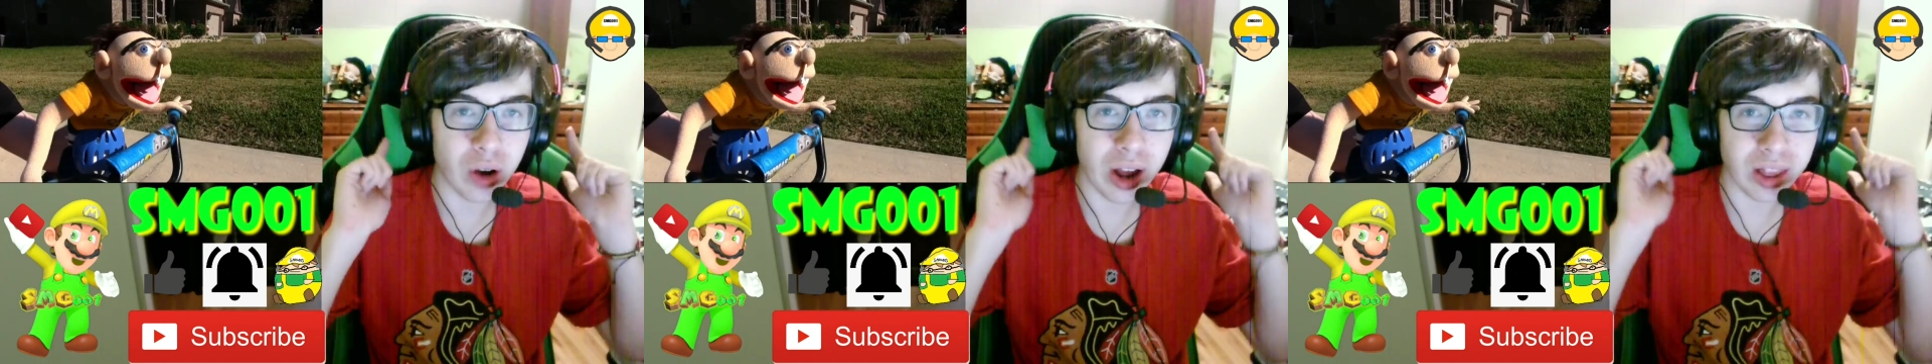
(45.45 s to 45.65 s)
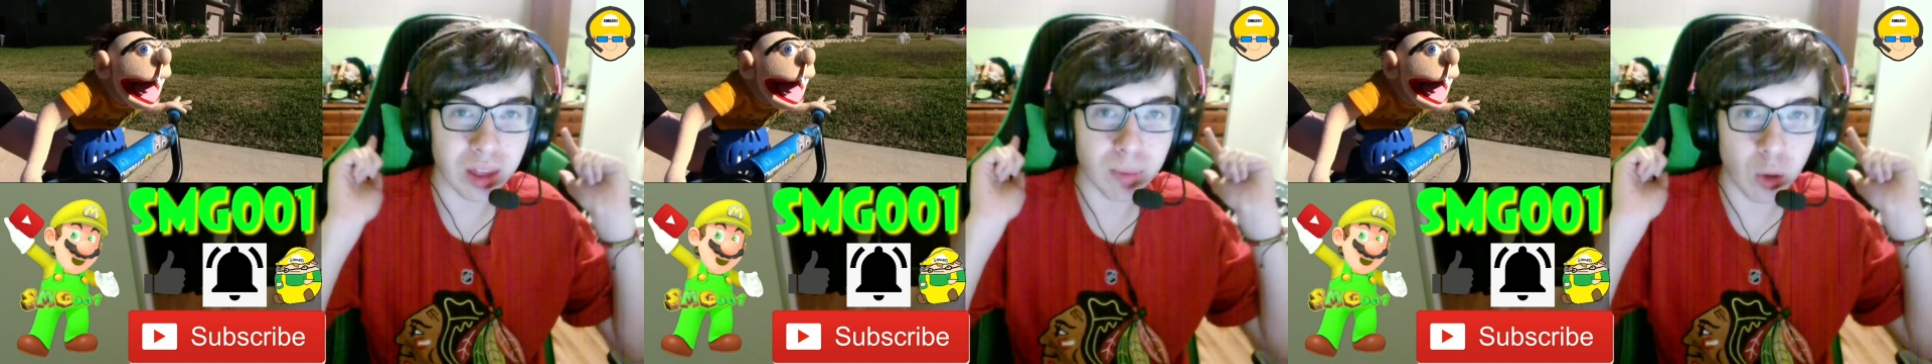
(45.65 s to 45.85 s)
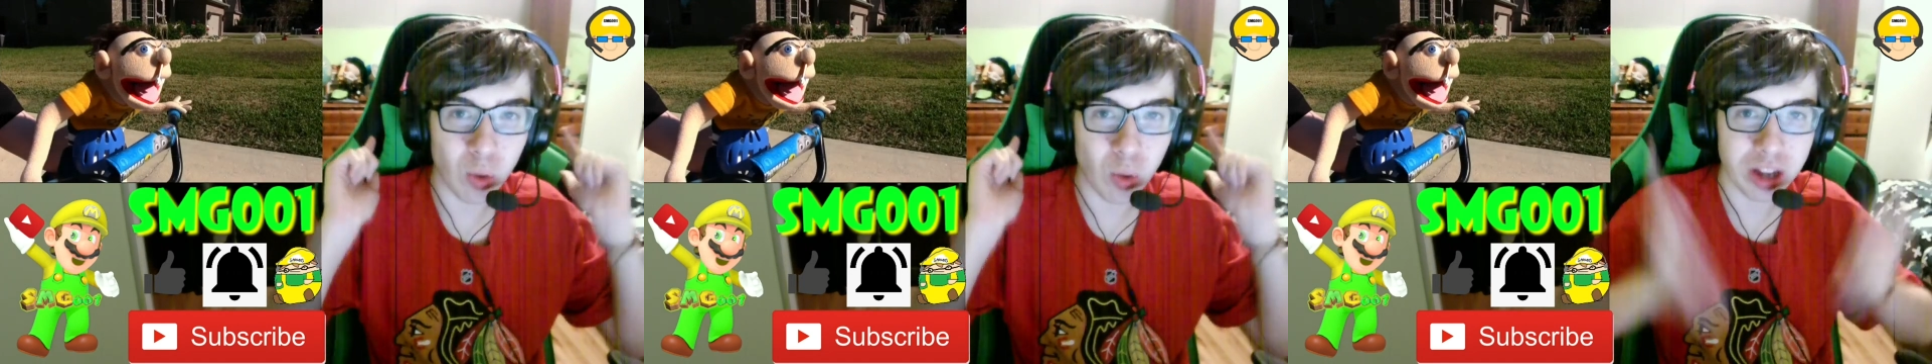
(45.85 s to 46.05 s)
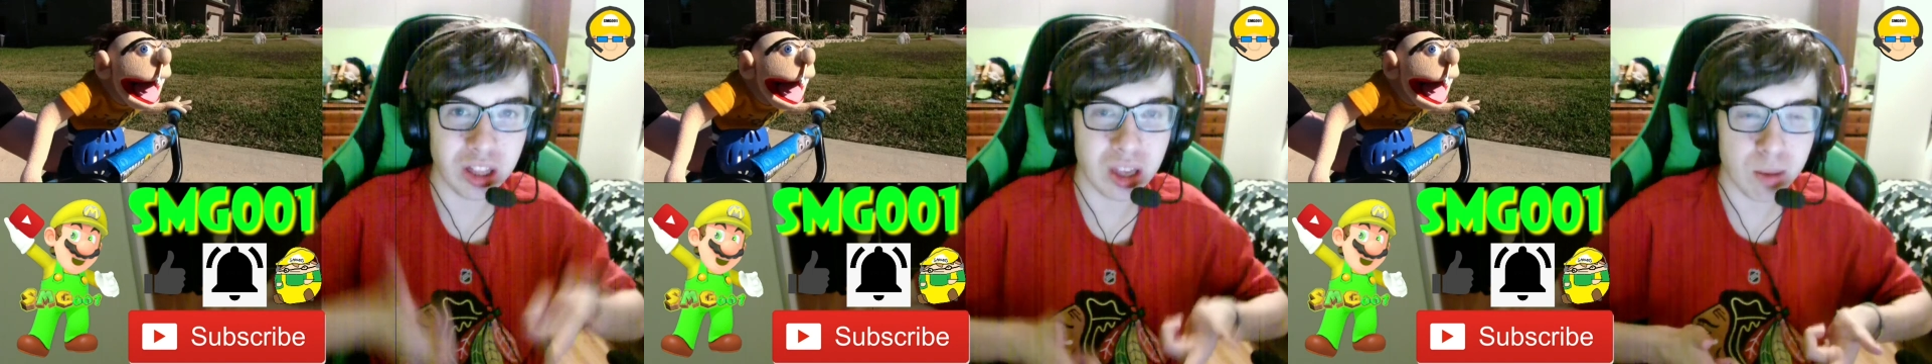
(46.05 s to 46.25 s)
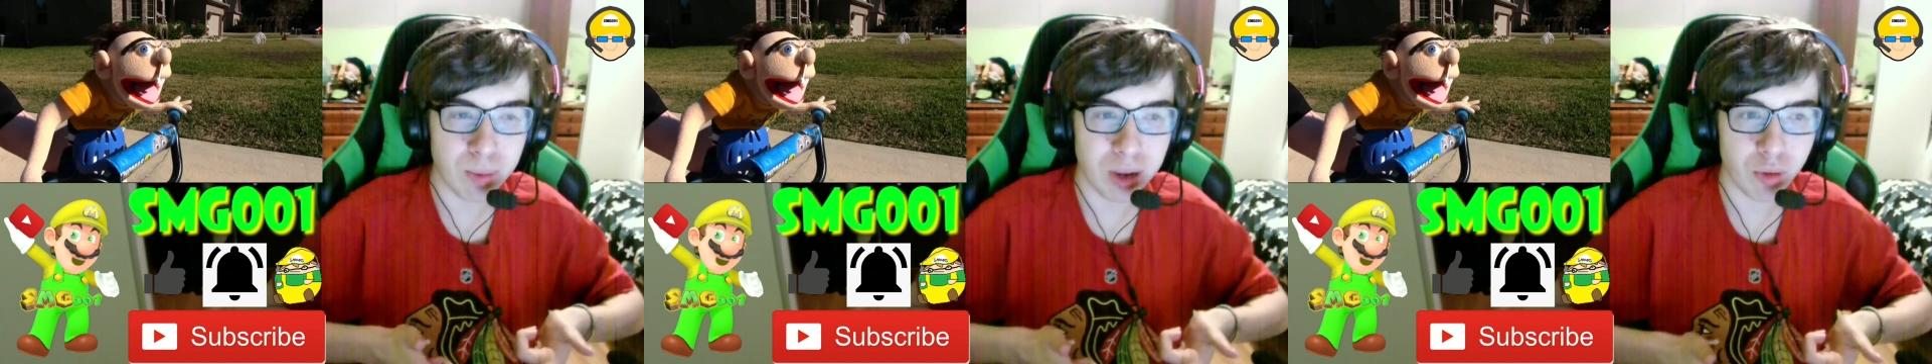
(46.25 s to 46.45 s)

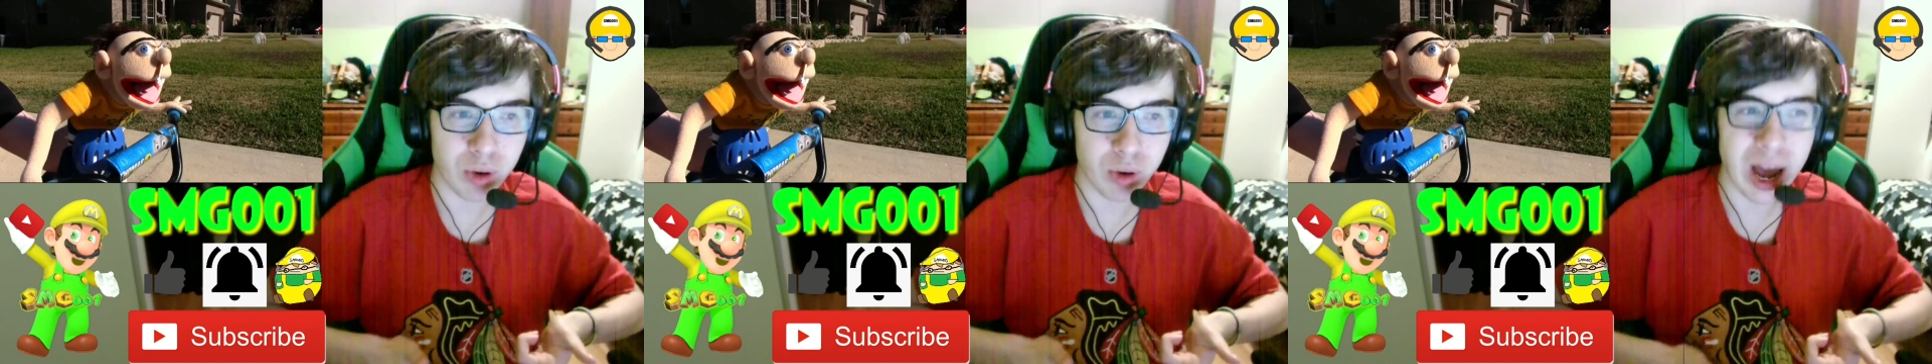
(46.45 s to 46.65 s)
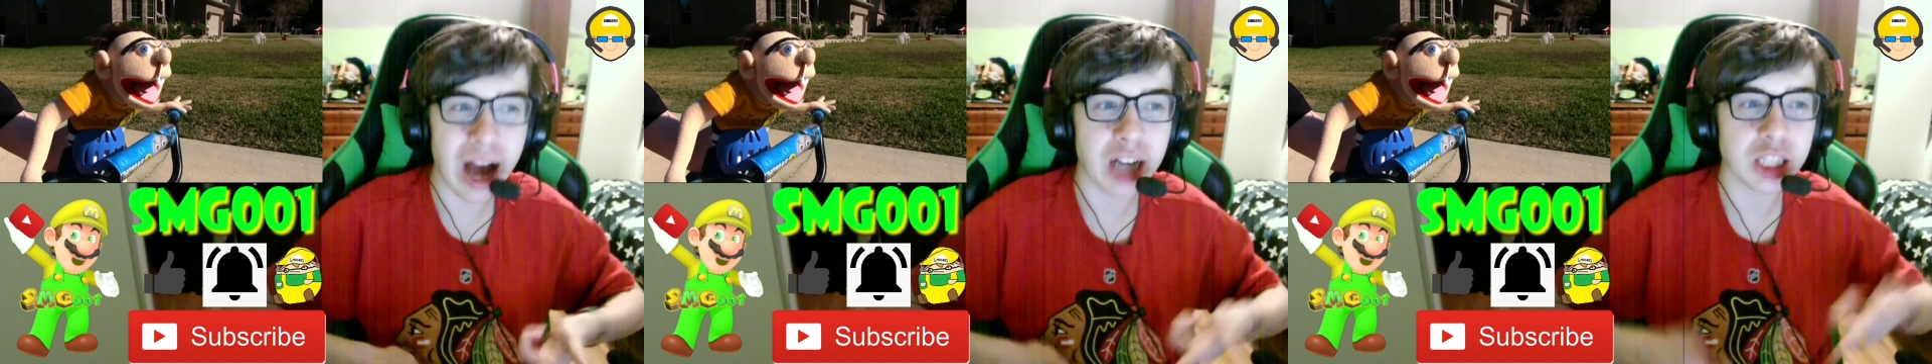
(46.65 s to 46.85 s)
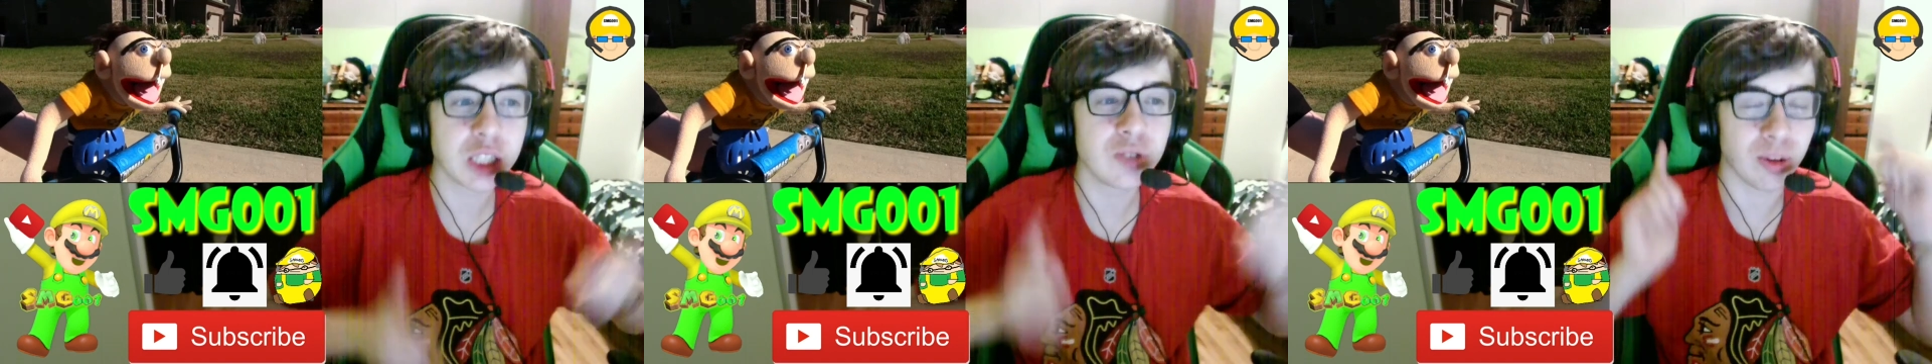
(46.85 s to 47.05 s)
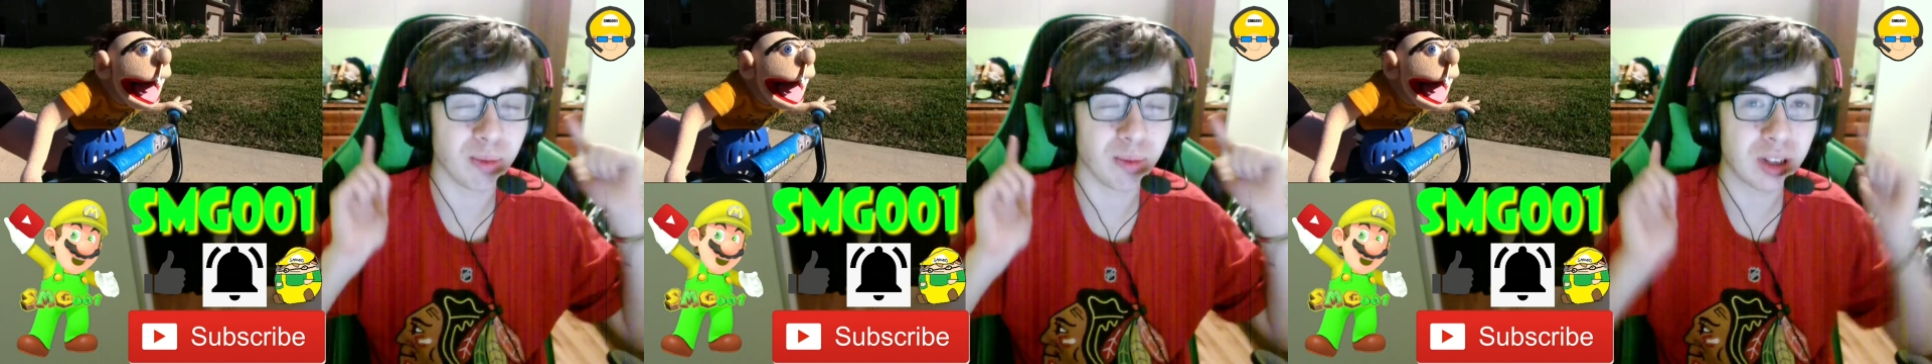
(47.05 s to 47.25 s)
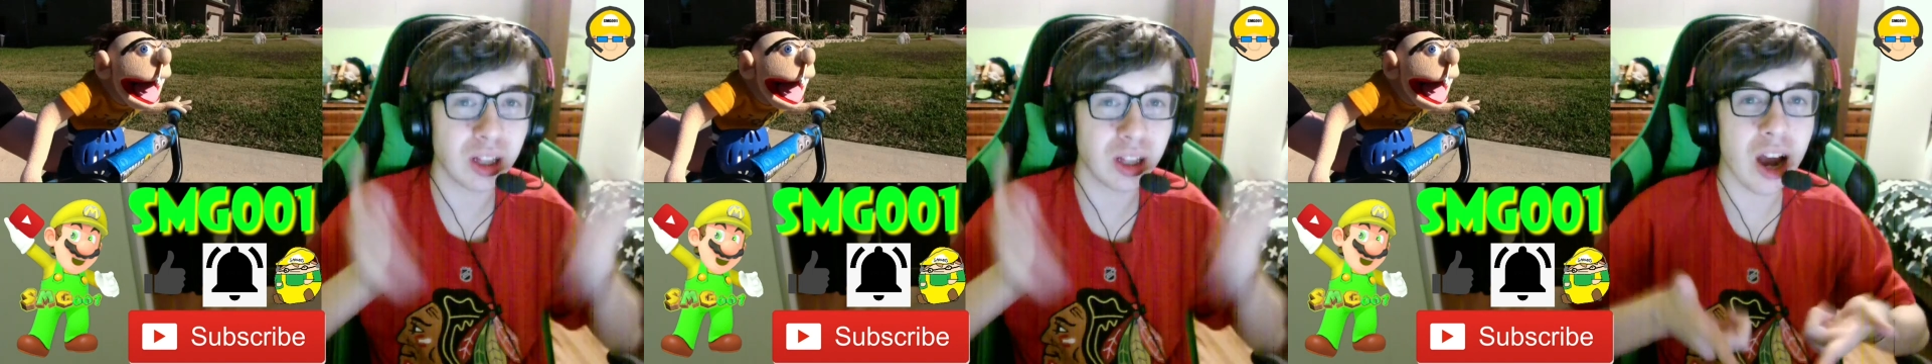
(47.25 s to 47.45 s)
SMLYTP reaction
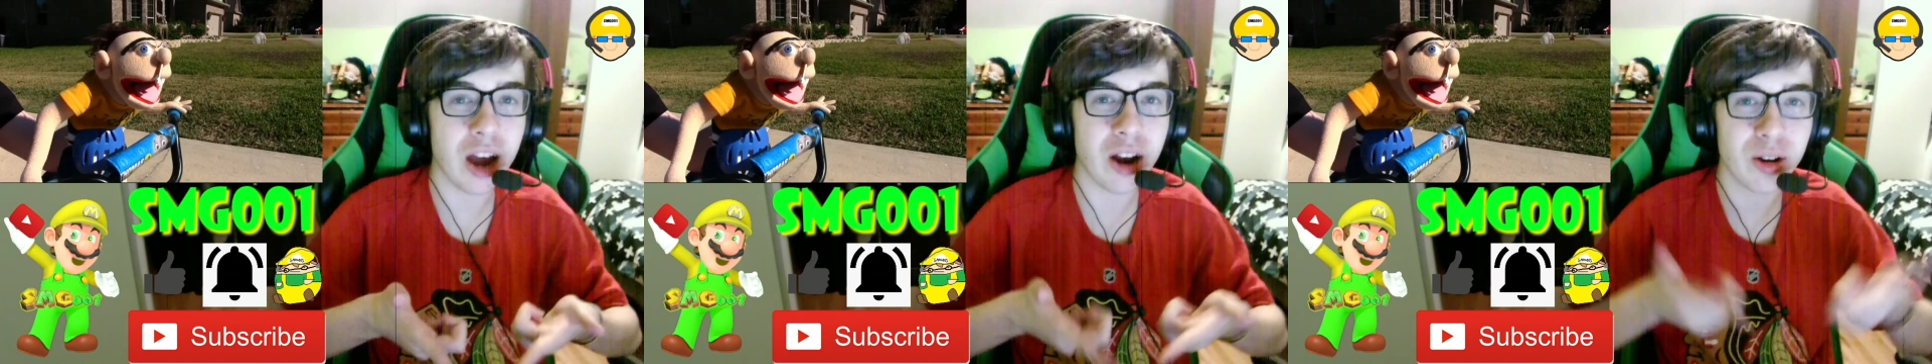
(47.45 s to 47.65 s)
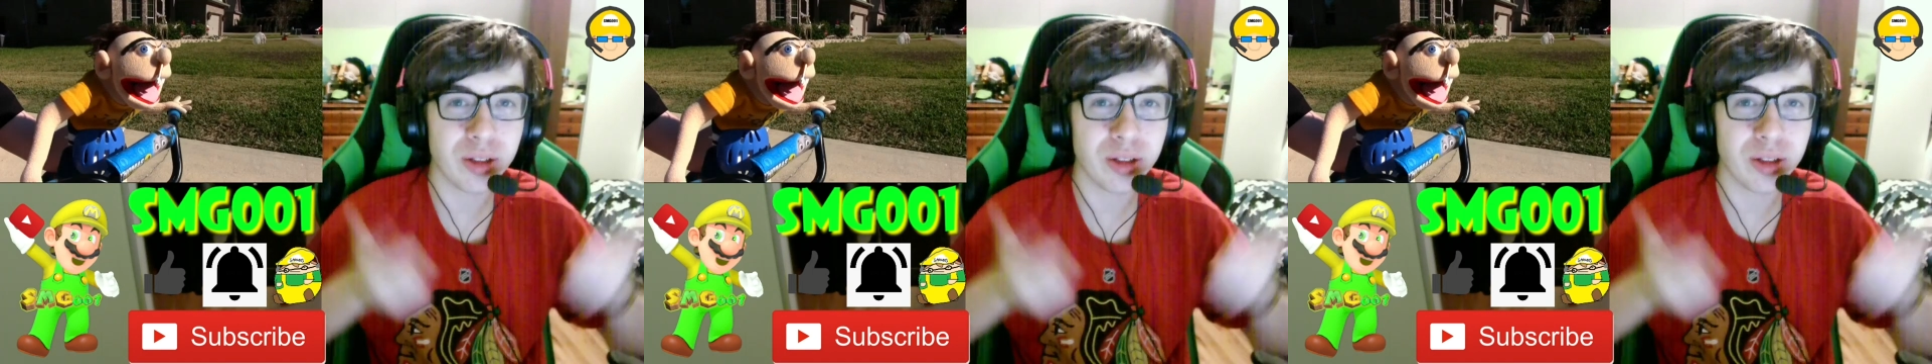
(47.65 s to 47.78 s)
from Glider.